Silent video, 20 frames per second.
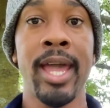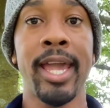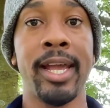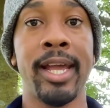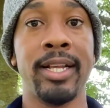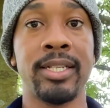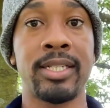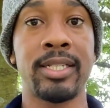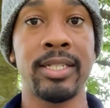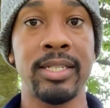
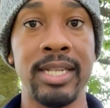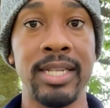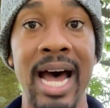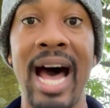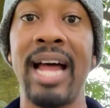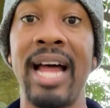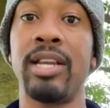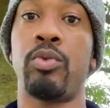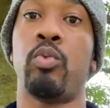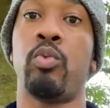It is
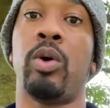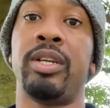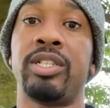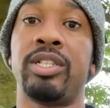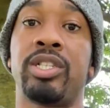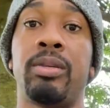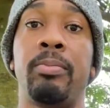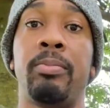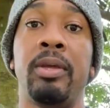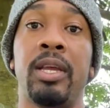not what
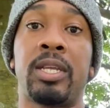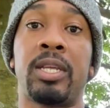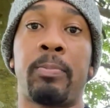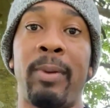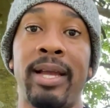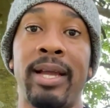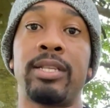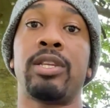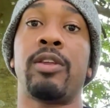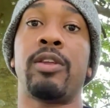is to be
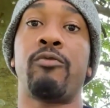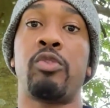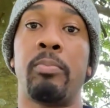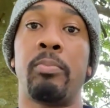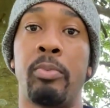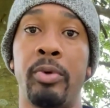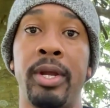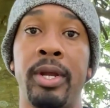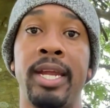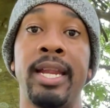expected of the
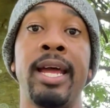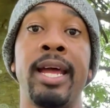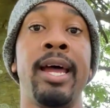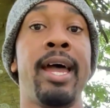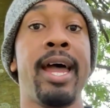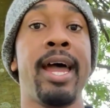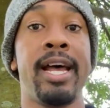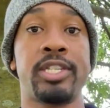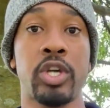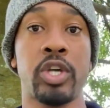breed
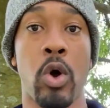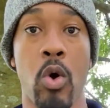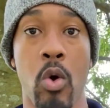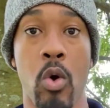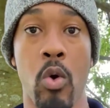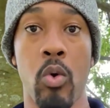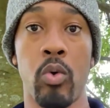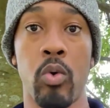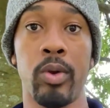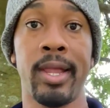as a
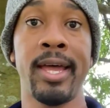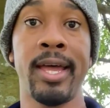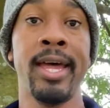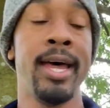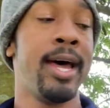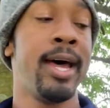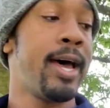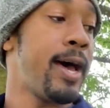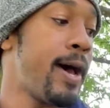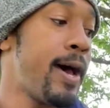whole.
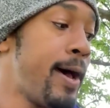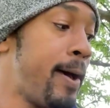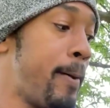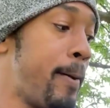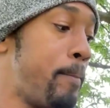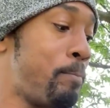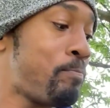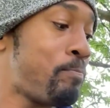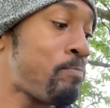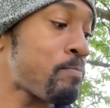
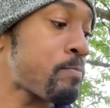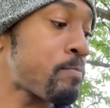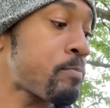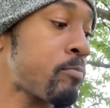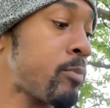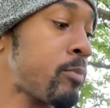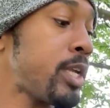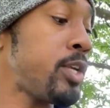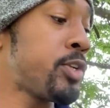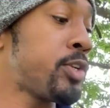Um,
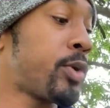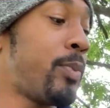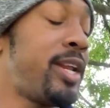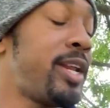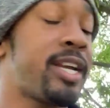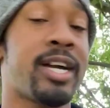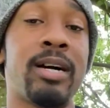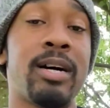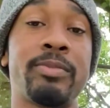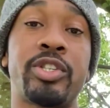so when
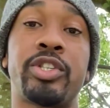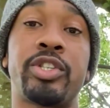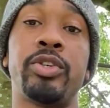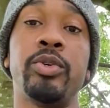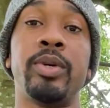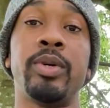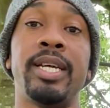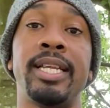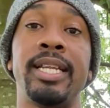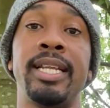it comes
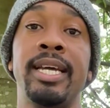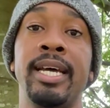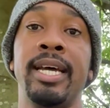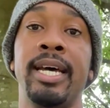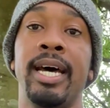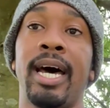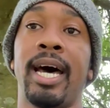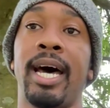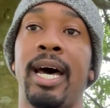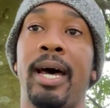to it,
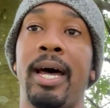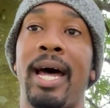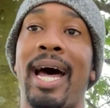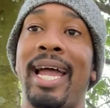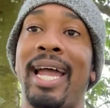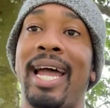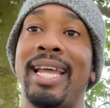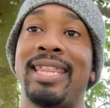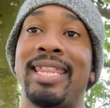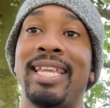Uh, I,
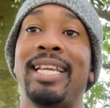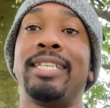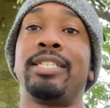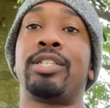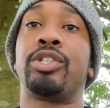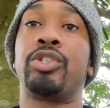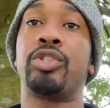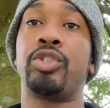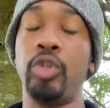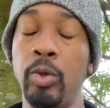I think
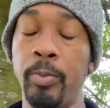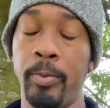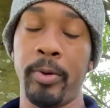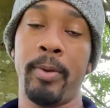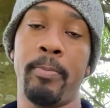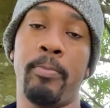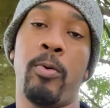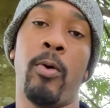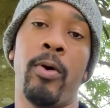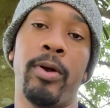it's super
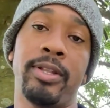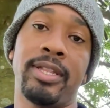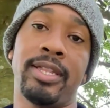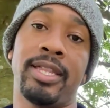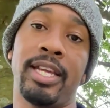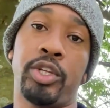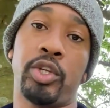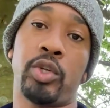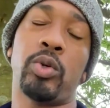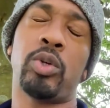important
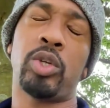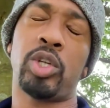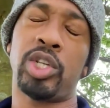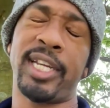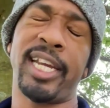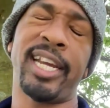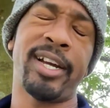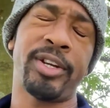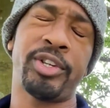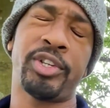that you
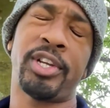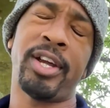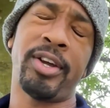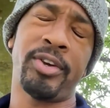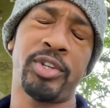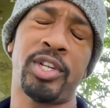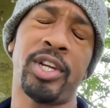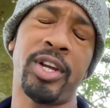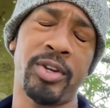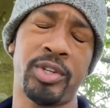share, share,
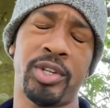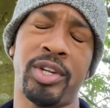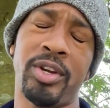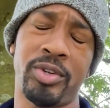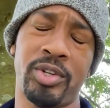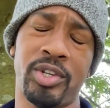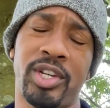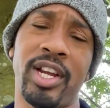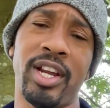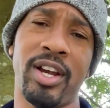share, share,
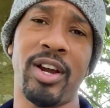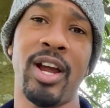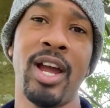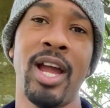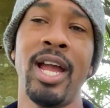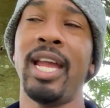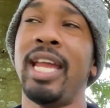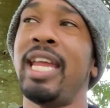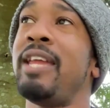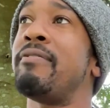share,
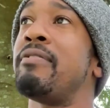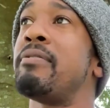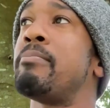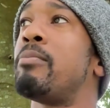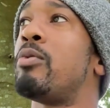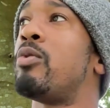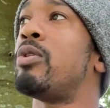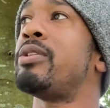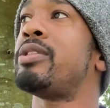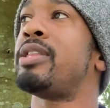even
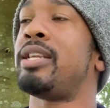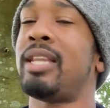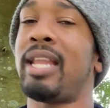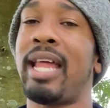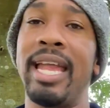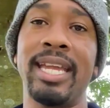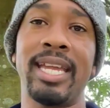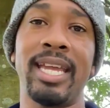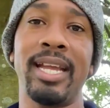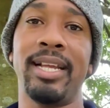more than
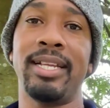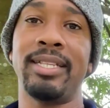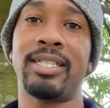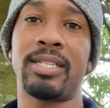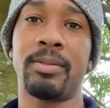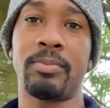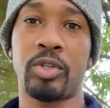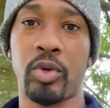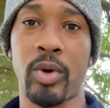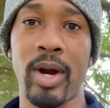liking and
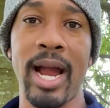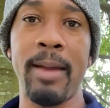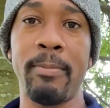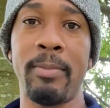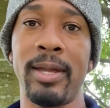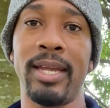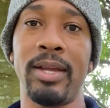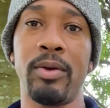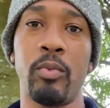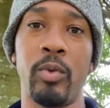
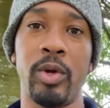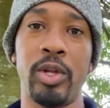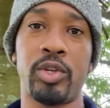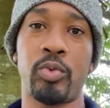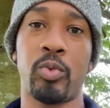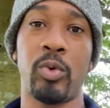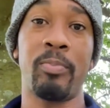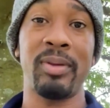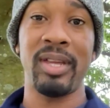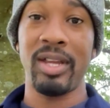subscribing,
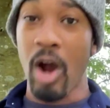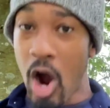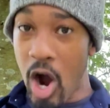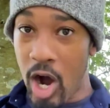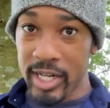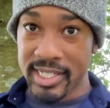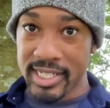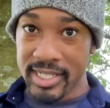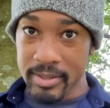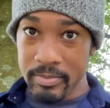which would be
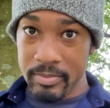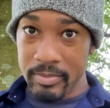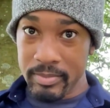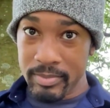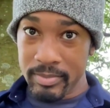awesome,